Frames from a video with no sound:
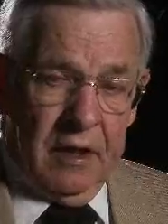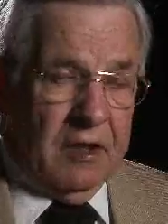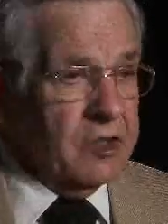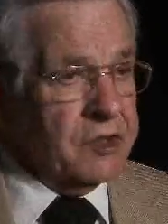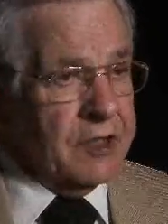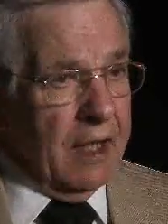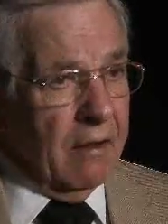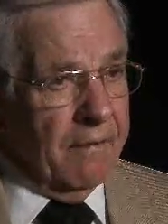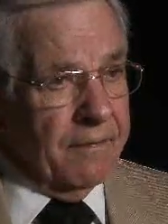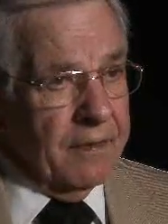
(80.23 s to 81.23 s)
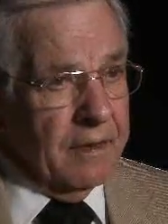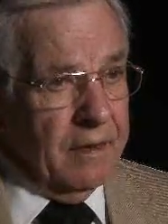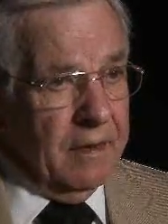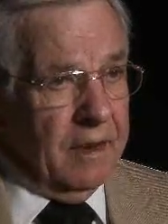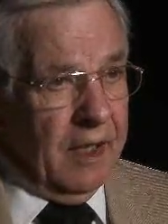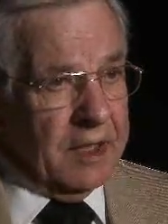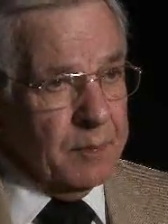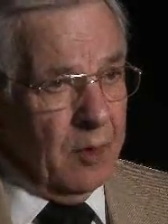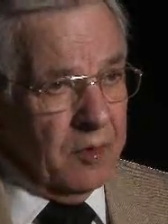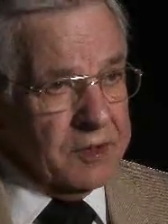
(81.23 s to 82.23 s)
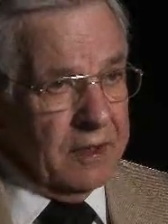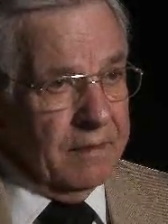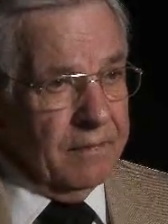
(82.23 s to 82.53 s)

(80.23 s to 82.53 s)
set off the explosive,